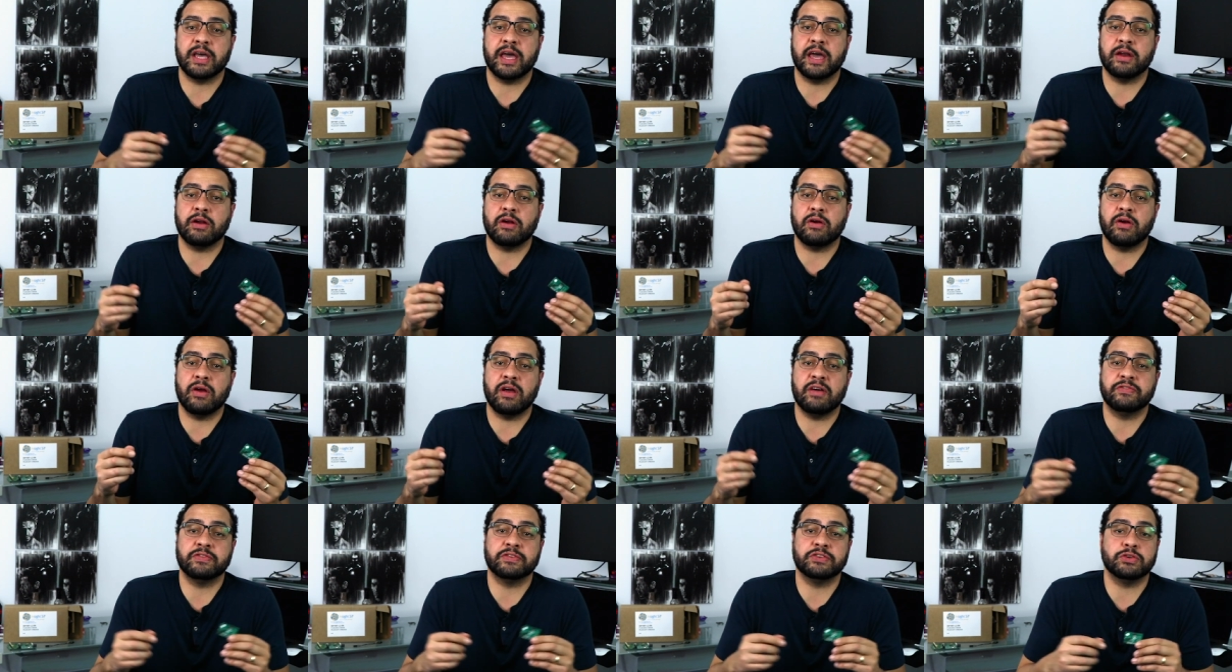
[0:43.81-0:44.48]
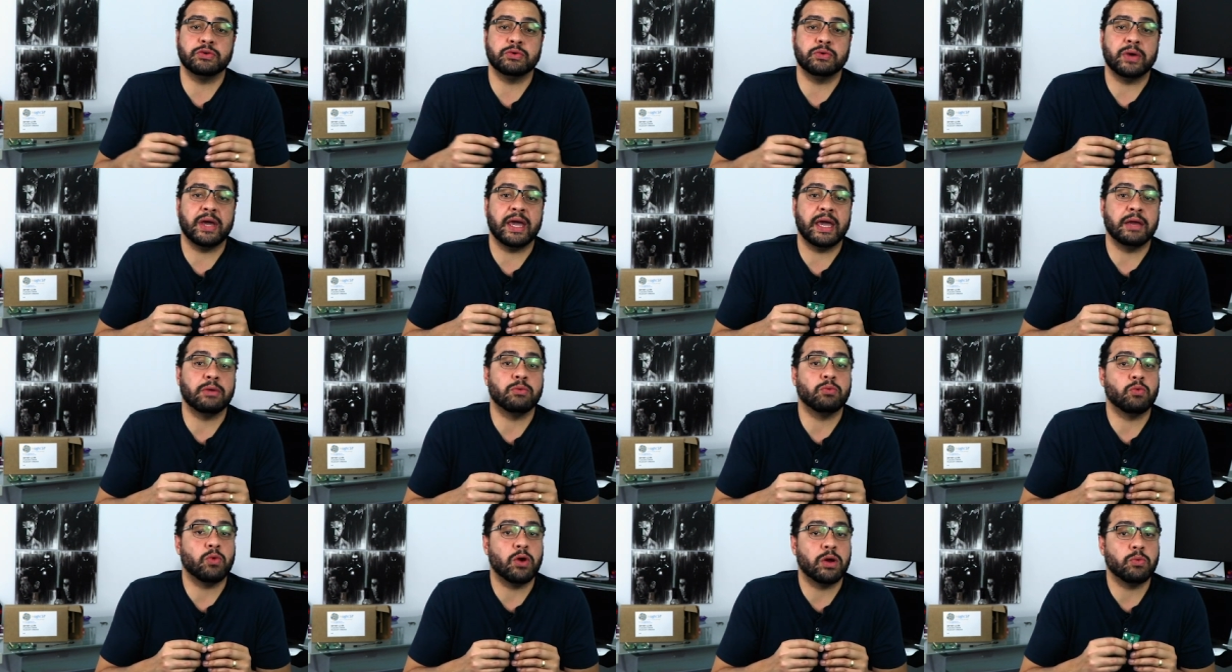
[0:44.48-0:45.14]

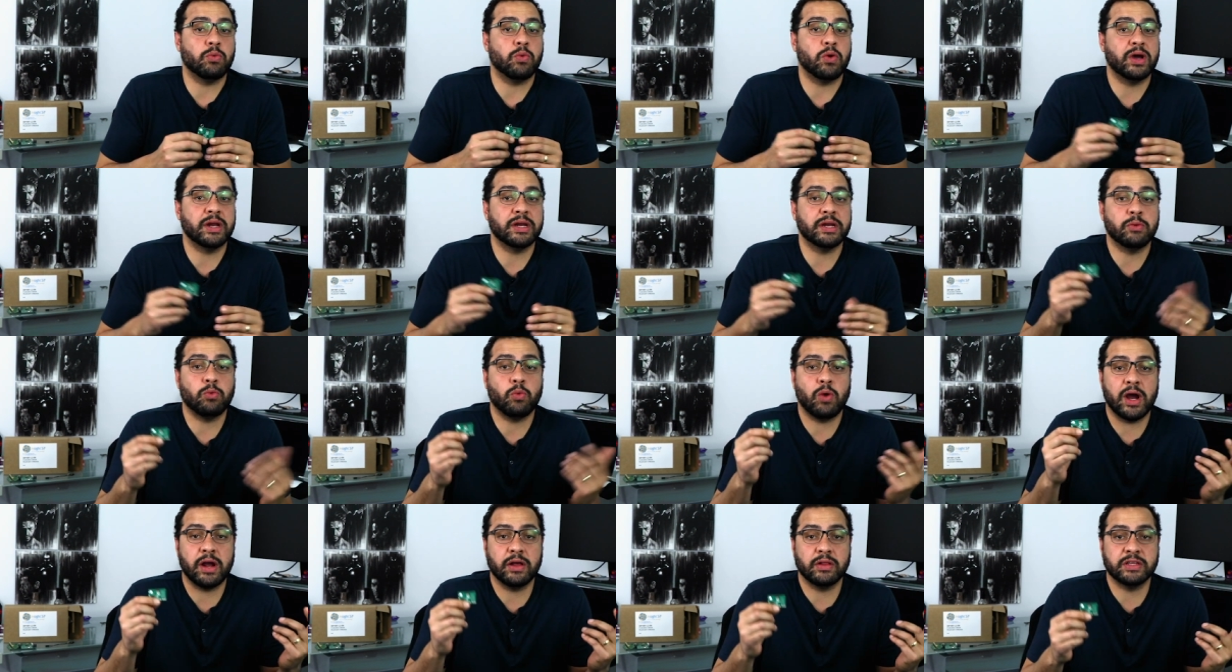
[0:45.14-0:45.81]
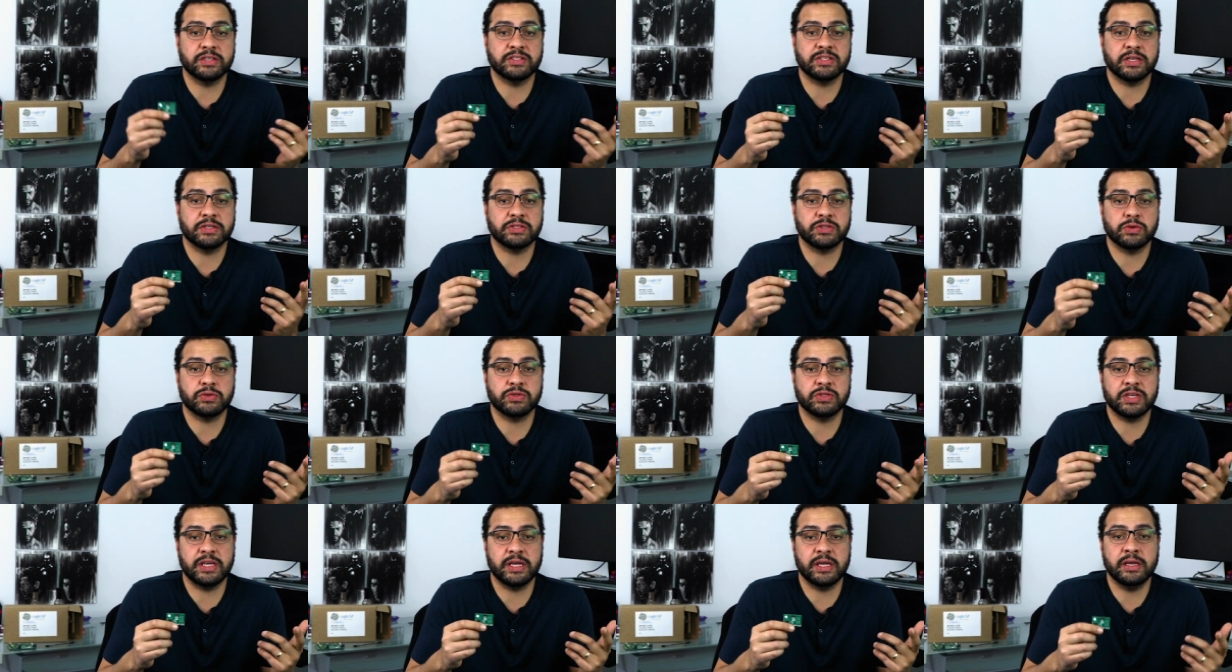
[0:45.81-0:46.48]
NRF2811 wireless
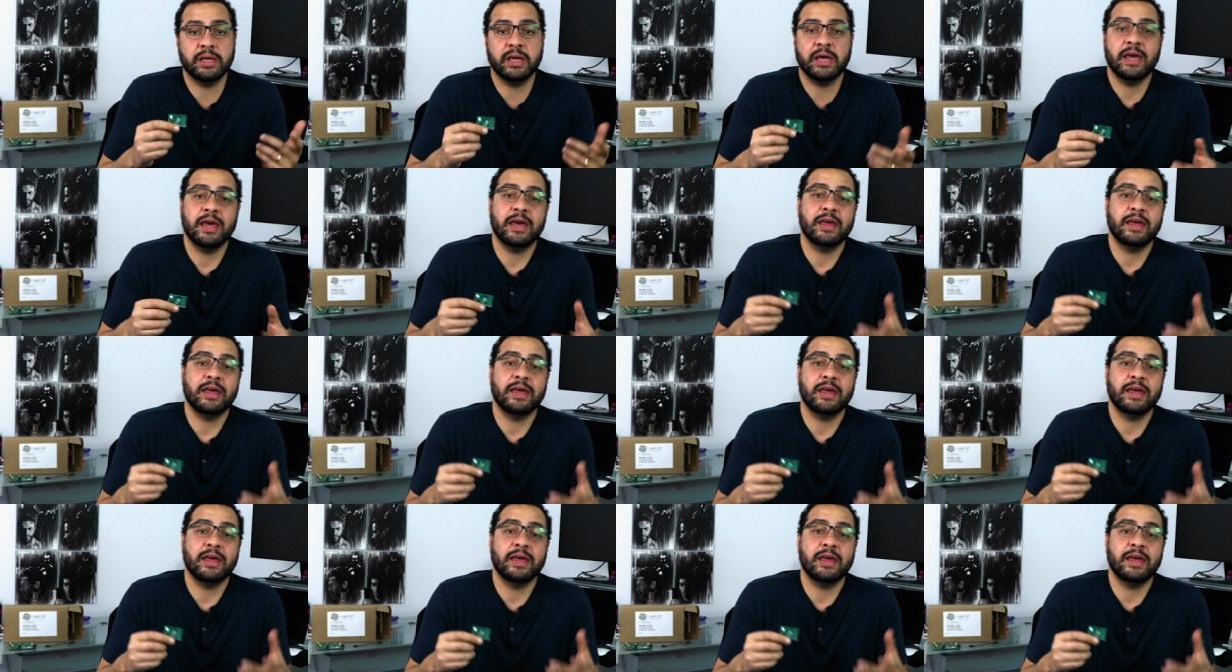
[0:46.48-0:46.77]
SoC